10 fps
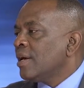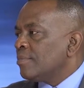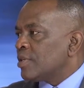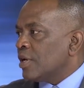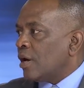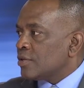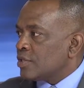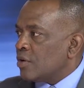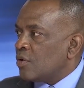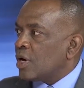but
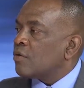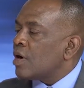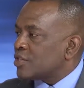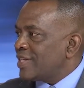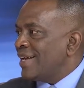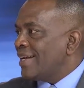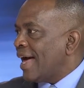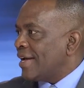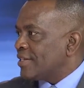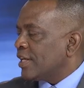also across state
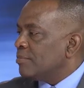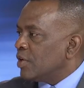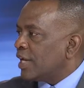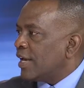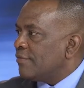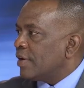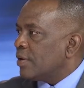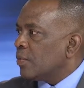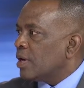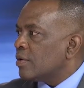lines, they communicate very
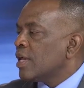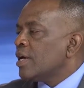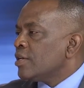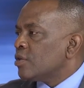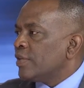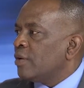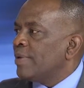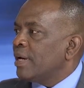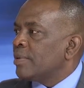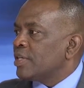well. So they'll
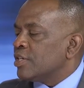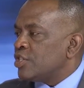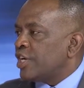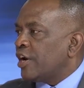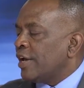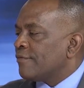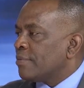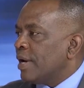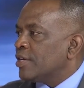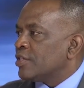be able to share
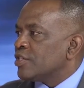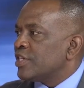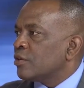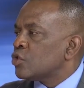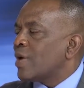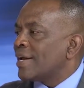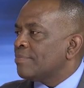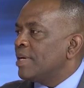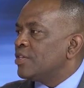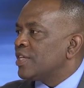information, still try to
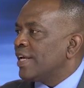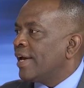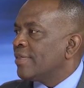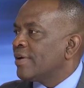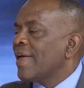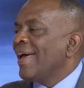piece together